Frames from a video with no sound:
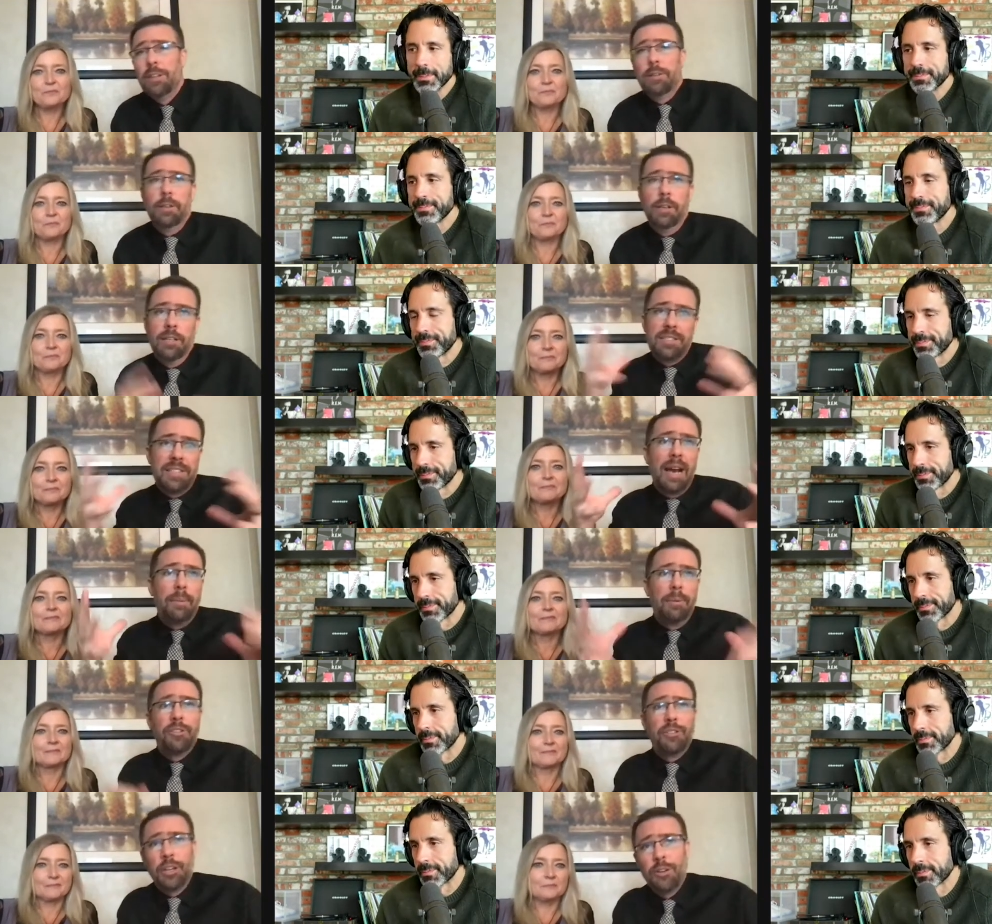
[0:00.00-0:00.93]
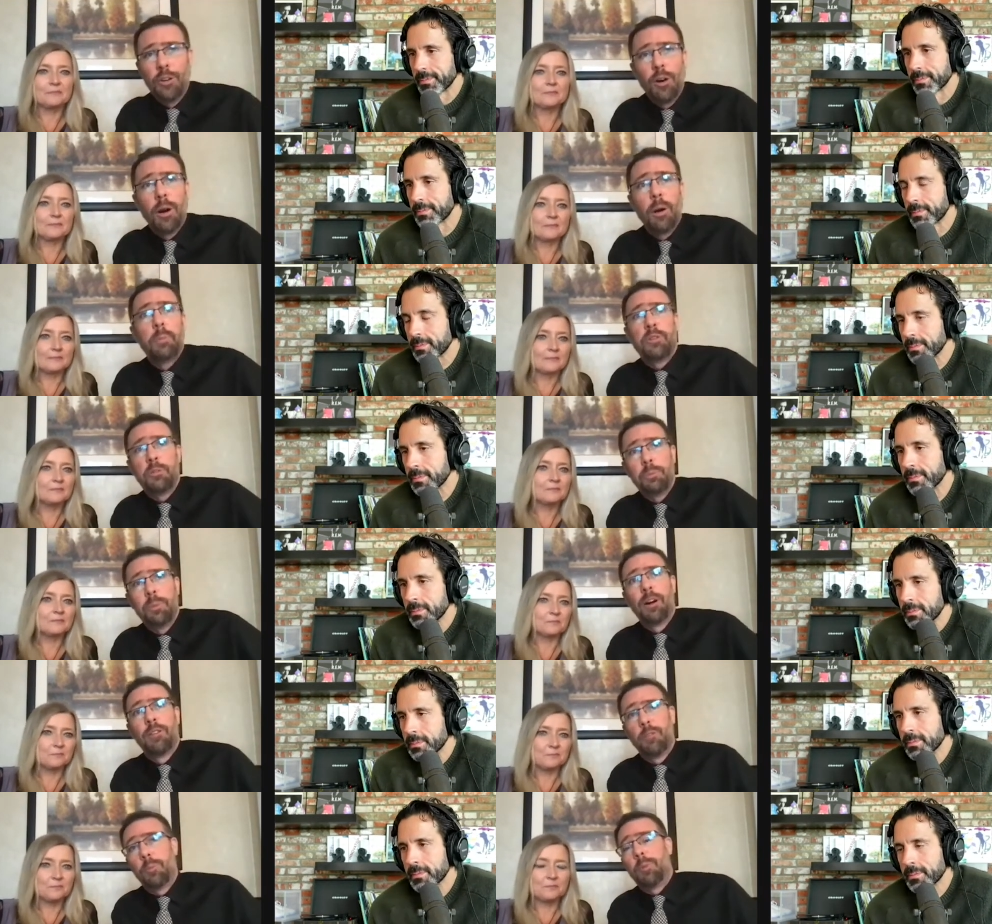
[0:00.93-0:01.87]
Speaker 1: establishing norms as part
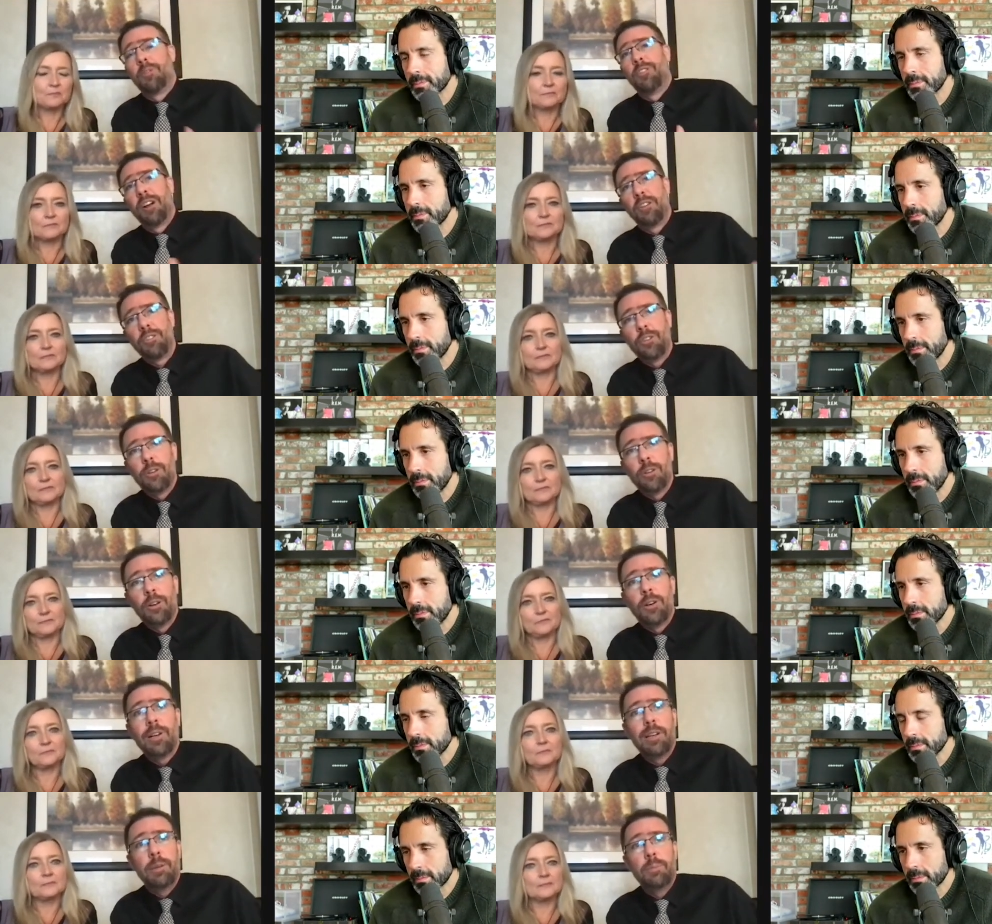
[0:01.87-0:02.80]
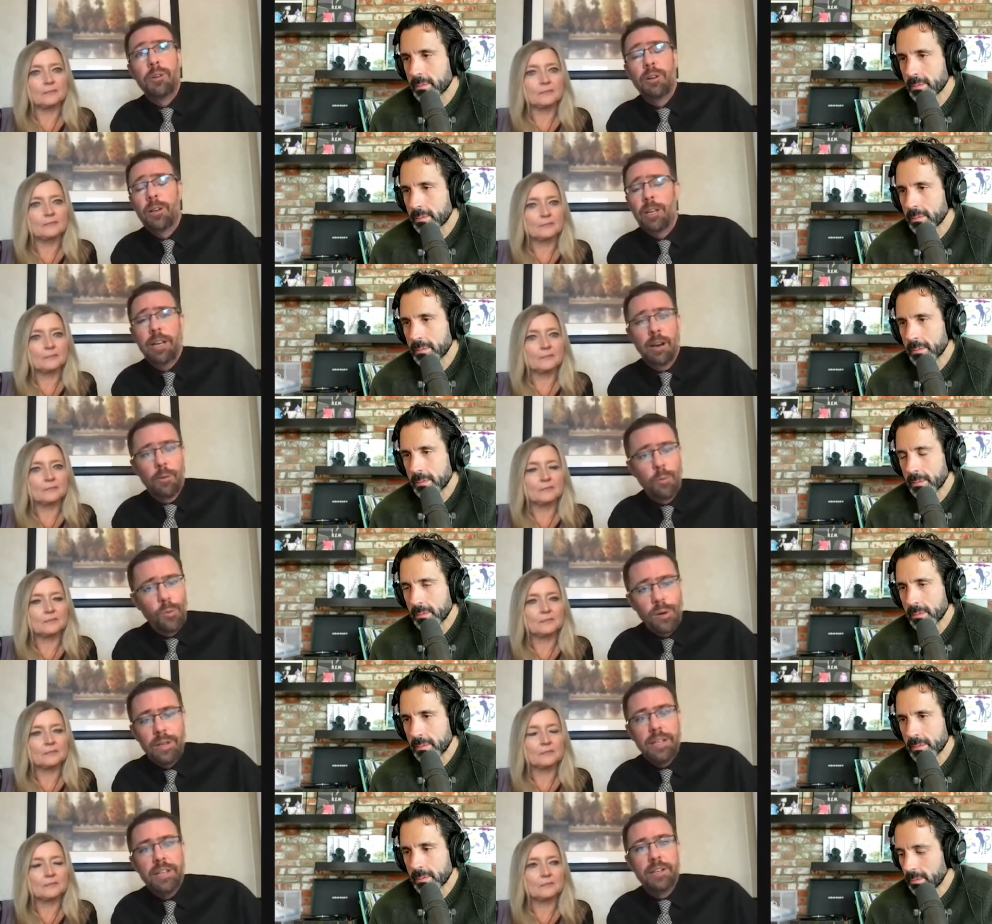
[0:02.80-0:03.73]
of a professional learning community and
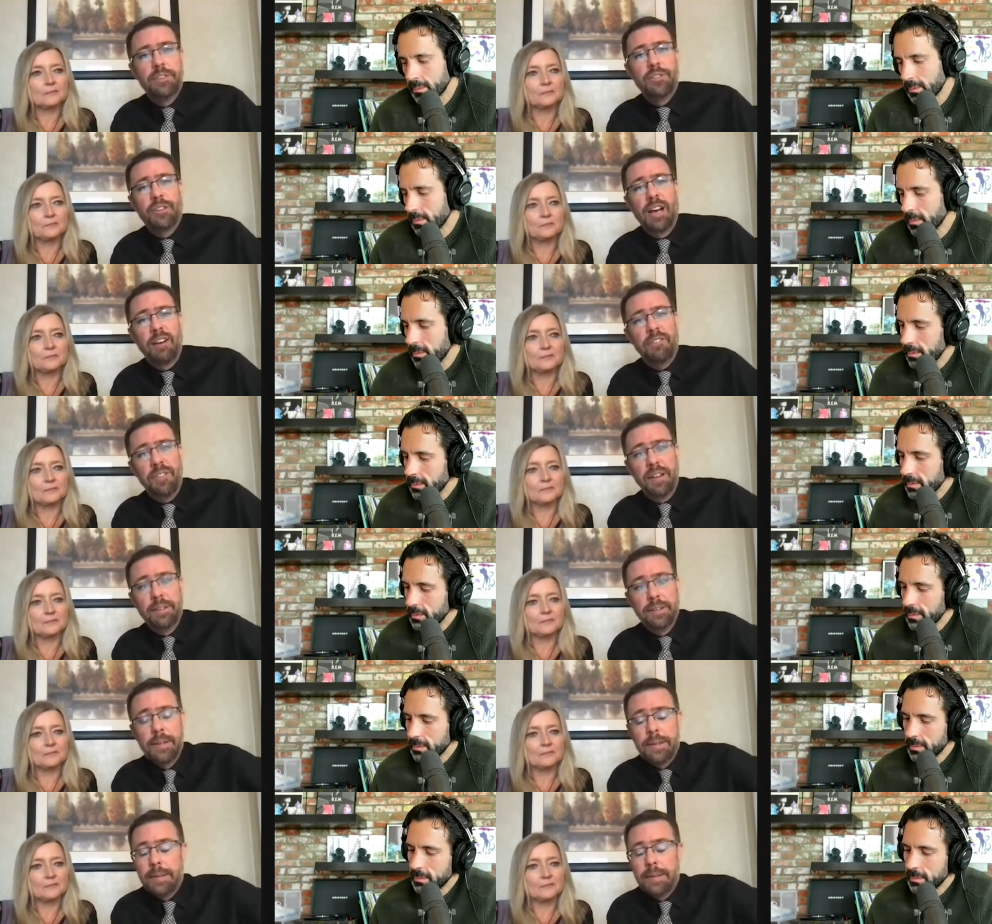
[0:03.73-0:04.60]
really good stuff. And